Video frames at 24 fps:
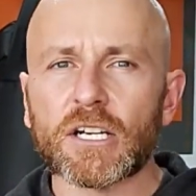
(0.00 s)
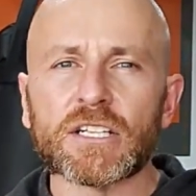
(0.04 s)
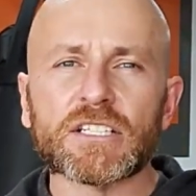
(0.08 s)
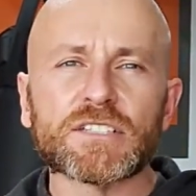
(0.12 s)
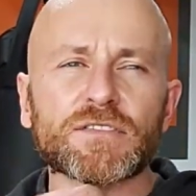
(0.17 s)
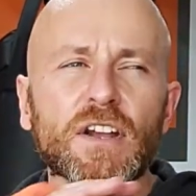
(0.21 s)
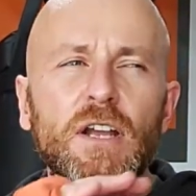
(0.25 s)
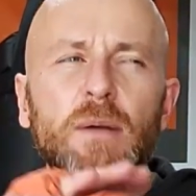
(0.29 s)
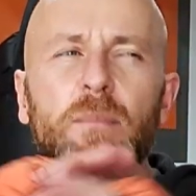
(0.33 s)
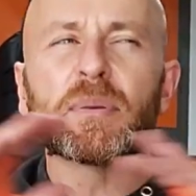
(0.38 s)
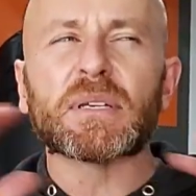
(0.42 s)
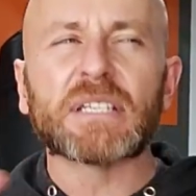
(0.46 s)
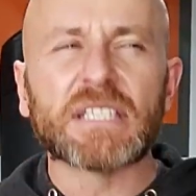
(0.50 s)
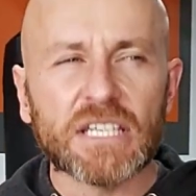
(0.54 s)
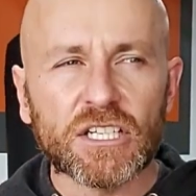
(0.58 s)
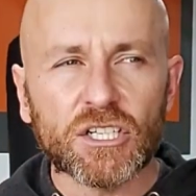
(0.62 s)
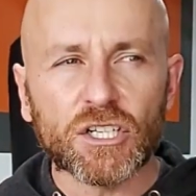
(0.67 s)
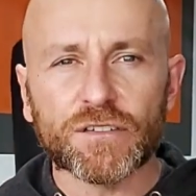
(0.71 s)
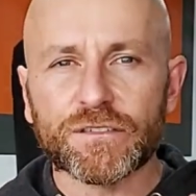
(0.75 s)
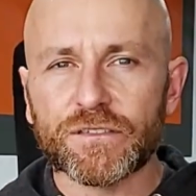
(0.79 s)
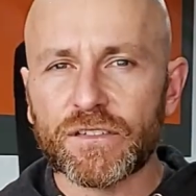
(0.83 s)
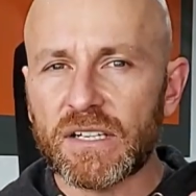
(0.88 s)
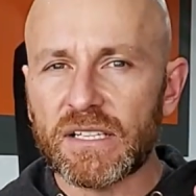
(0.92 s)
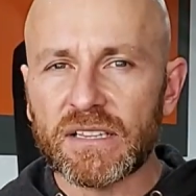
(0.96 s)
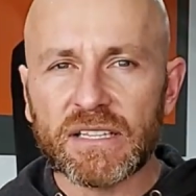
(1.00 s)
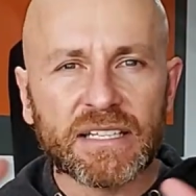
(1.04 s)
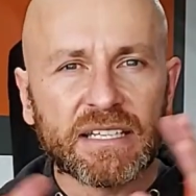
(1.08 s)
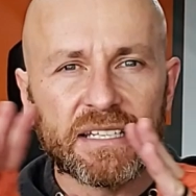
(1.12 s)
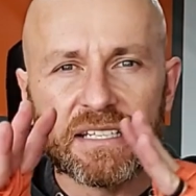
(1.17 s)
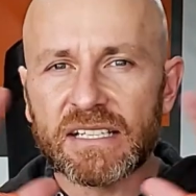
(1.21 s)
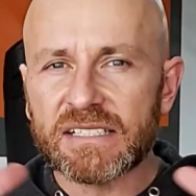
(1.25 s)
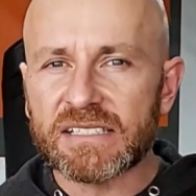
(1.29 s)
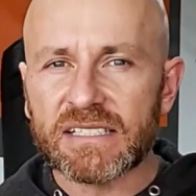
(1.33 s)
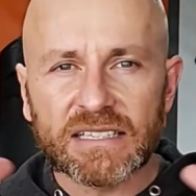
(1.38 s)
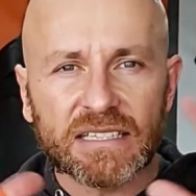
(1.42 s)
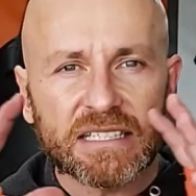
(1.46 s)
He's very beginner-friendly. He
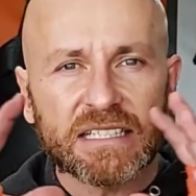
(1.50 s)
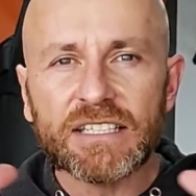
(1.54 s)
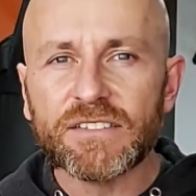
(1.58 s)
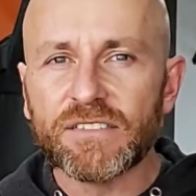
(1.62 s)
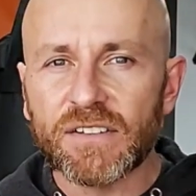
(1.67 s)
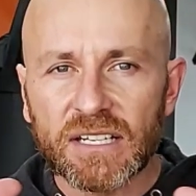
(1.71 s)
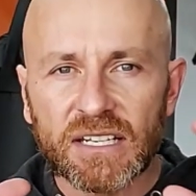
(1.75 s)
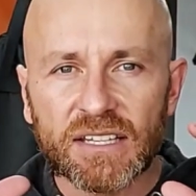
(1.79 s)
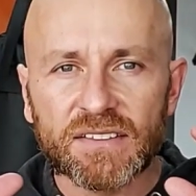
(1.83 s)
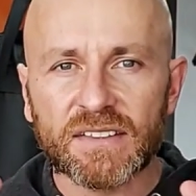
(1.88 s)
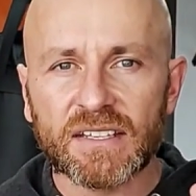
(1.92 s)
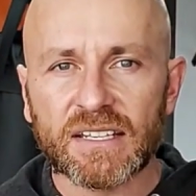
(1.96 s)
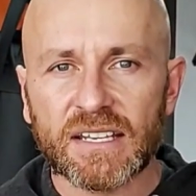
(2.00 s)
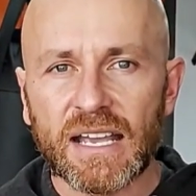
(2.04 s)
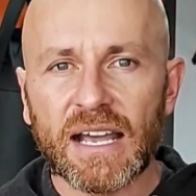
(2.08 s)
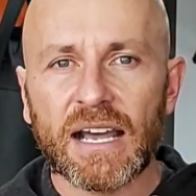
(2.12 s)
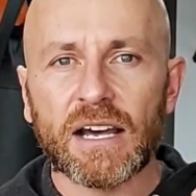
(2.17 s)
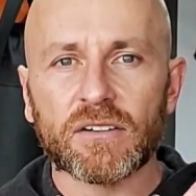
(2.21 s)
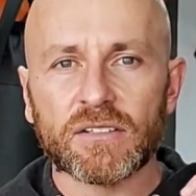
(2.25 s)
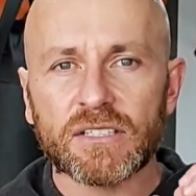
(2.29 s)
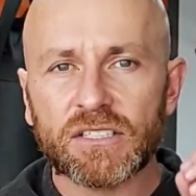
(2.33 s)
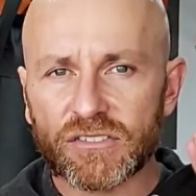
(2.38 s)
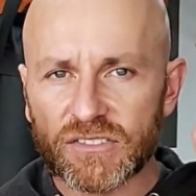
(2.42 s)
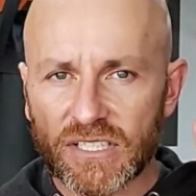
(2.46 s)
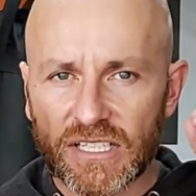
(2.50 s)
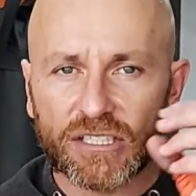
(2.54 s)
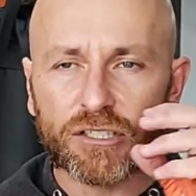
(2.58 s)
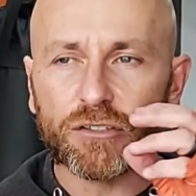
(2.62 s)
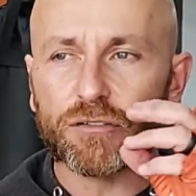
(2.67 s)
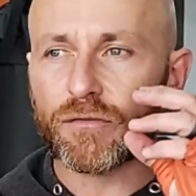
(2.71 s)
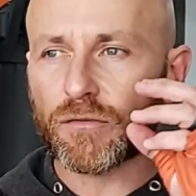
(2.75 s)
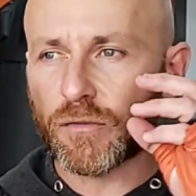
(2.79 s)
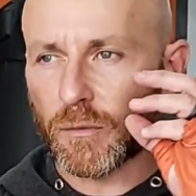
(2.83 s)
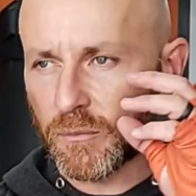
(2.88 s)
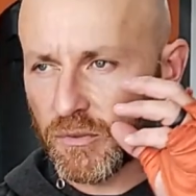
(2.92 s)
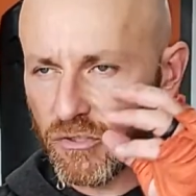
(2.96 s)
doesn't leave anything out. He'll take you
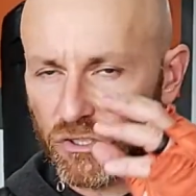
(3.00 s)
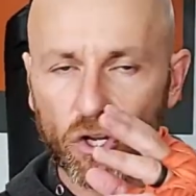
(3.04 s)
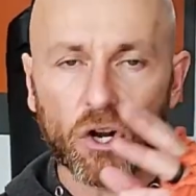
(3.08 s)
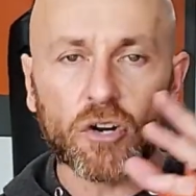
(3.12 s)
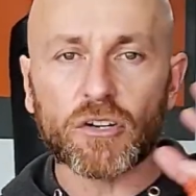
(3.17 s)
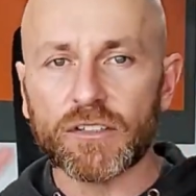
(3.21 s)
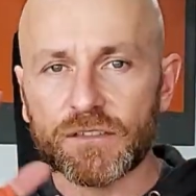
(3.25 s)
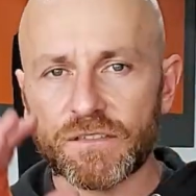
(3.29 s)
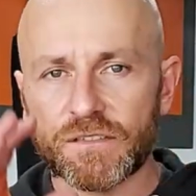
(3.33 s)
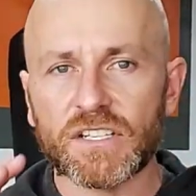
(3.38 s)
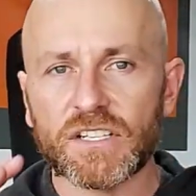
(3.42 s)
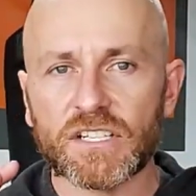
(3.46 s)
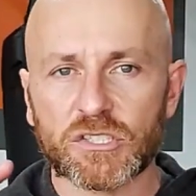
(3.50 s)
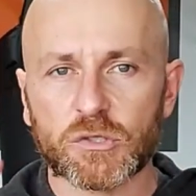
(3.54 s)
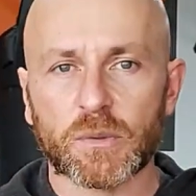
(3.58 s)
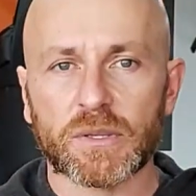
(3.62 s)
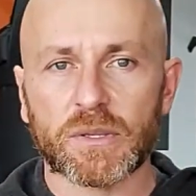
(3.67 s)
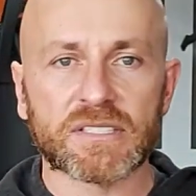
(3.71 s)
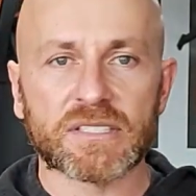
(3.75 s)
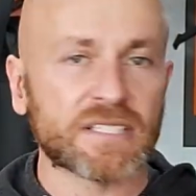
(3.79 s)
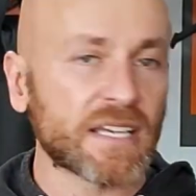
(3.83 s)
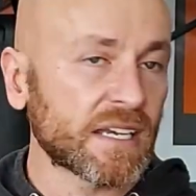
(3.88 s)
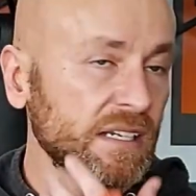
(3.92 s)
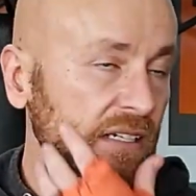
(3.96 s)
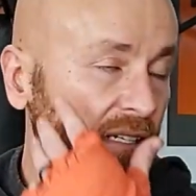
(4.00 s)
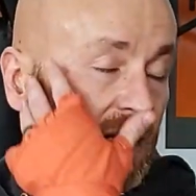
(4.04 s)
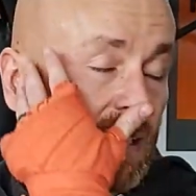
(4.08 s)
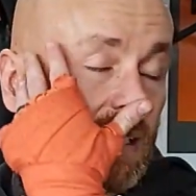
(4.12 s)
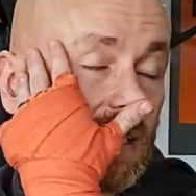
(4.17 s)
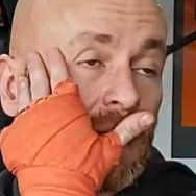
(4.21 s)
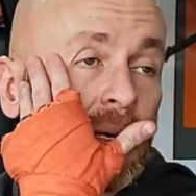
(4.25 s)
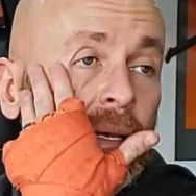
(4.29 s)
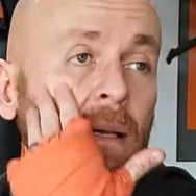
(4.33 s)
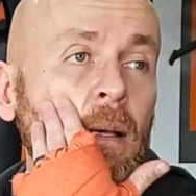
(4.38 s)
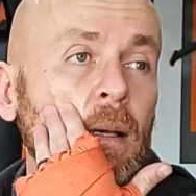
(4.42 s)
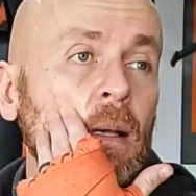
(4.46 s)
from start to finish with a
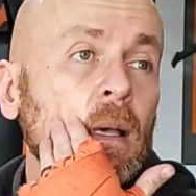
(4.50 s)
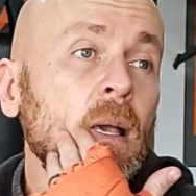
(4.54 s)
technique.